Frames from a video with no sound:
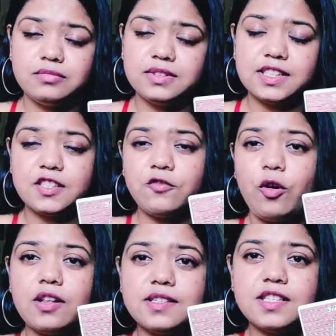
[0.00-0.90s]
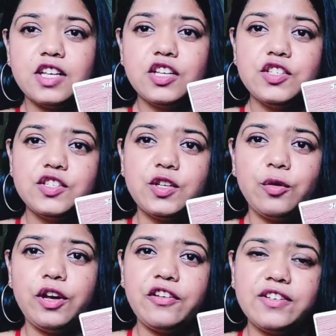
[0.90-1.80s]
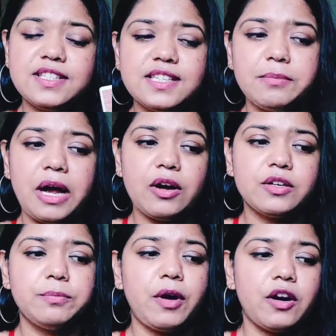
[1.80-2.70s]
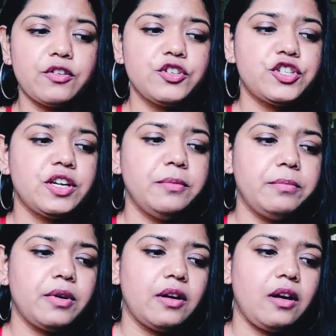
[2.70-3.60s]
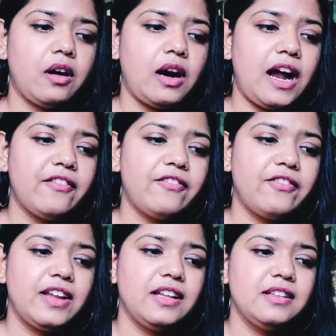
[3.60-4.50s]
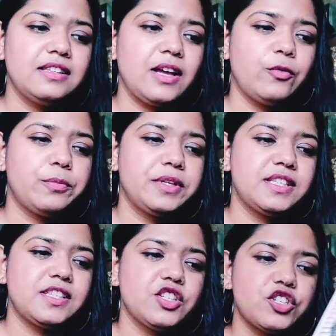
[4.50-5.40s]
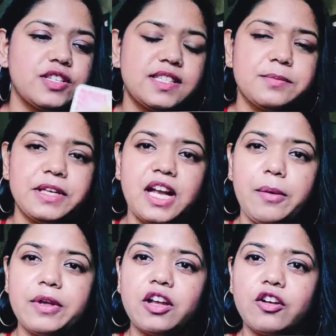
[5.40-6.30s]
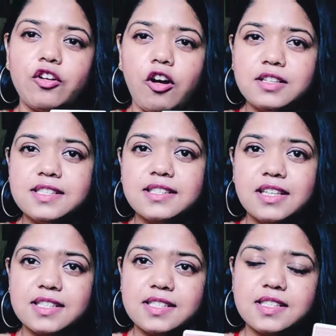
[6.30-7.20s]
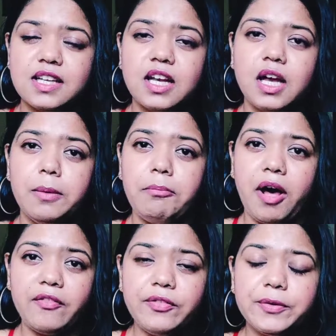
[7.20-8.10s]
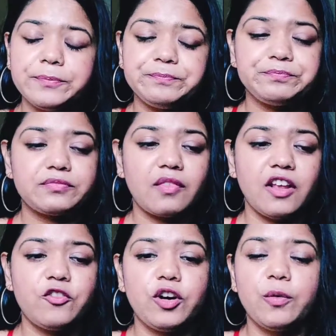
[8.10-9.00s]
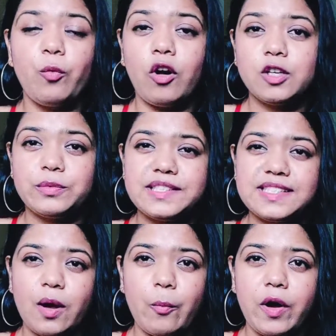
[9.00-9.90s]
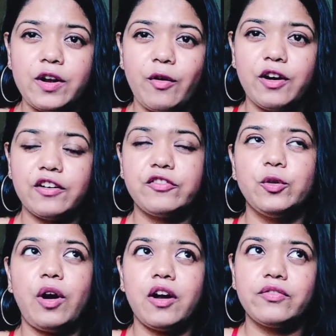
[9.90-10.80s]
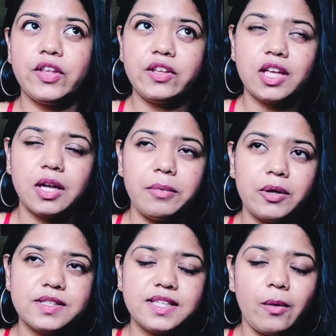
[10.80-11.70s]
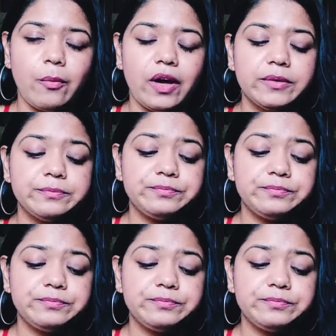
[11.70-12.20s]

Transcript: Six of Wands. So if it's about a partnership, I feel there would be decisions be coming across this month. If you're involved with someone, or if you are thinking about someone,